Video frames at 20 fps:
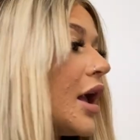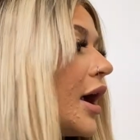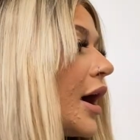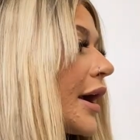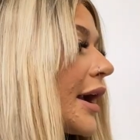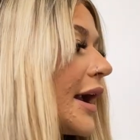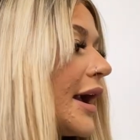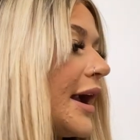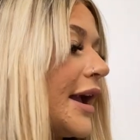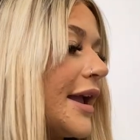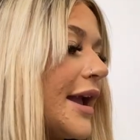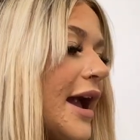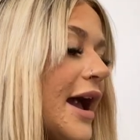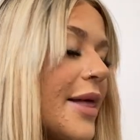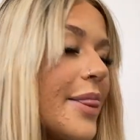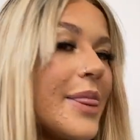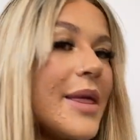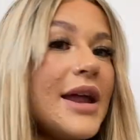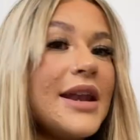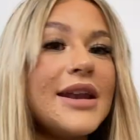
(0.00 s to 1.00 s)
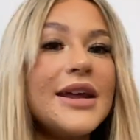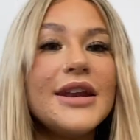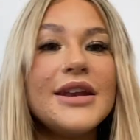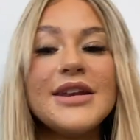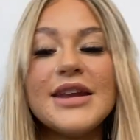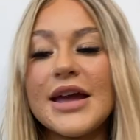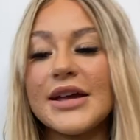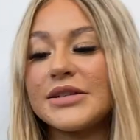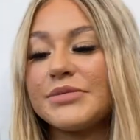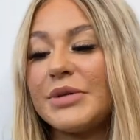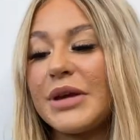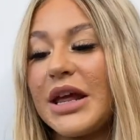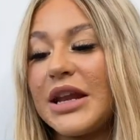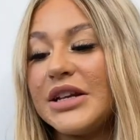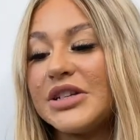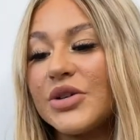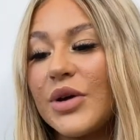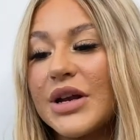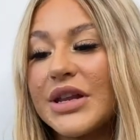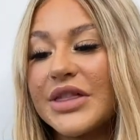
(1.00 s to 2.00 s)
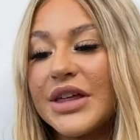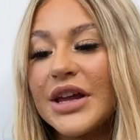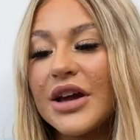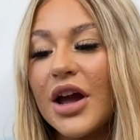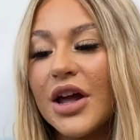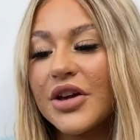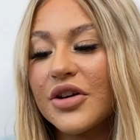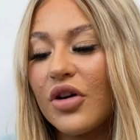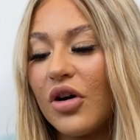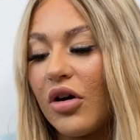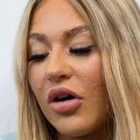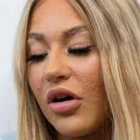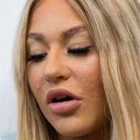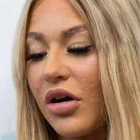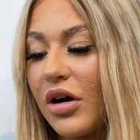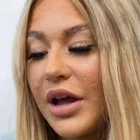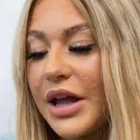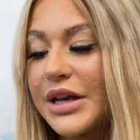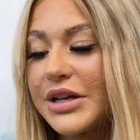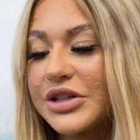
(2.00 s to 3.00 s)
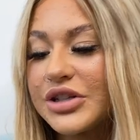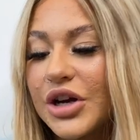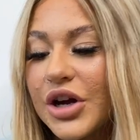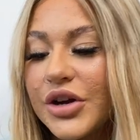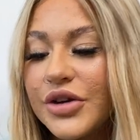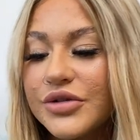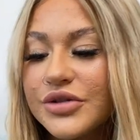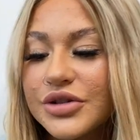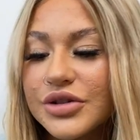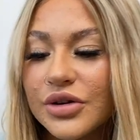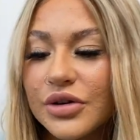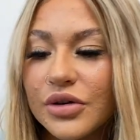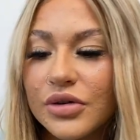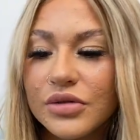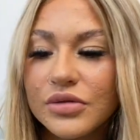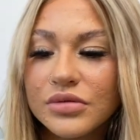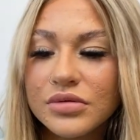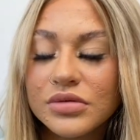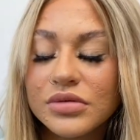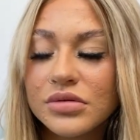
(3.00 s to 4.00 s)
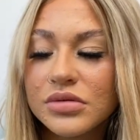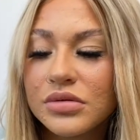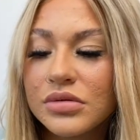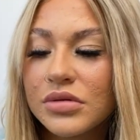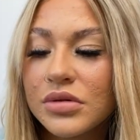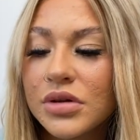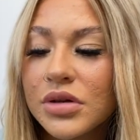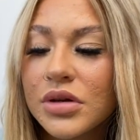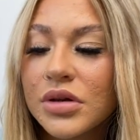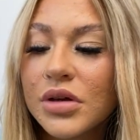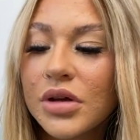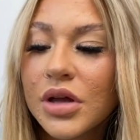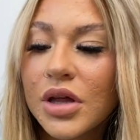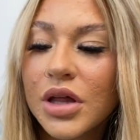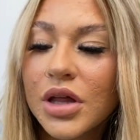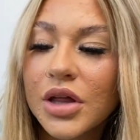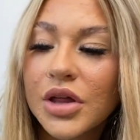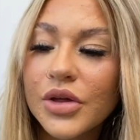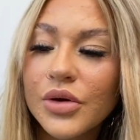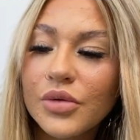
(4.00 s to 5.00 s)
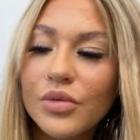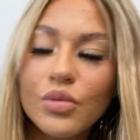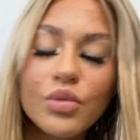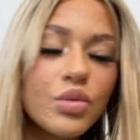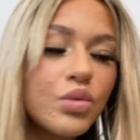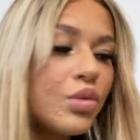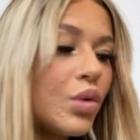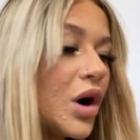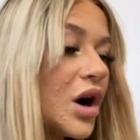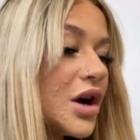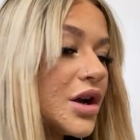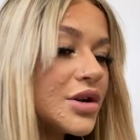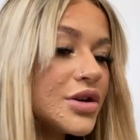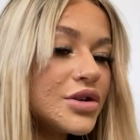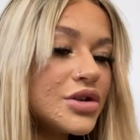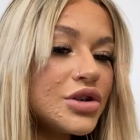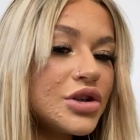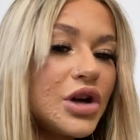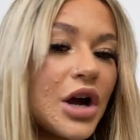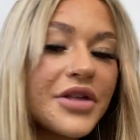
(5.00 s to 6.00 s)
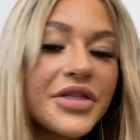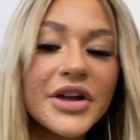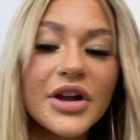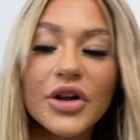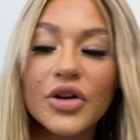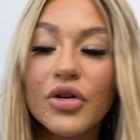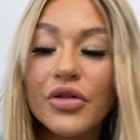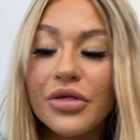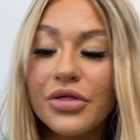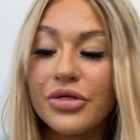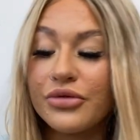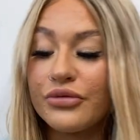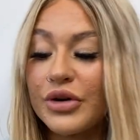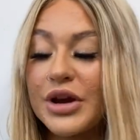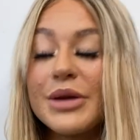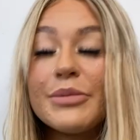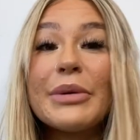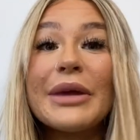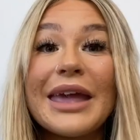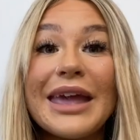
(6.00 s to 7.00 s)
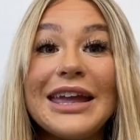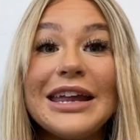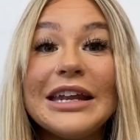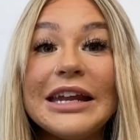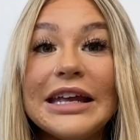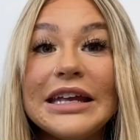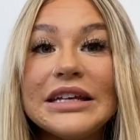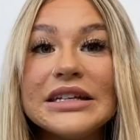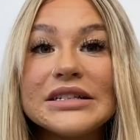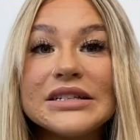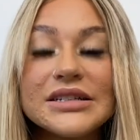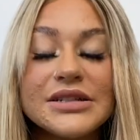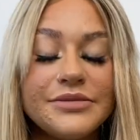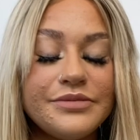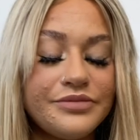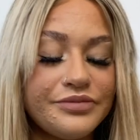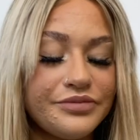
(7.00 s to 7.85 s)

Okay, and then next bikini. So I think I got, in total, I think I got three bikinis.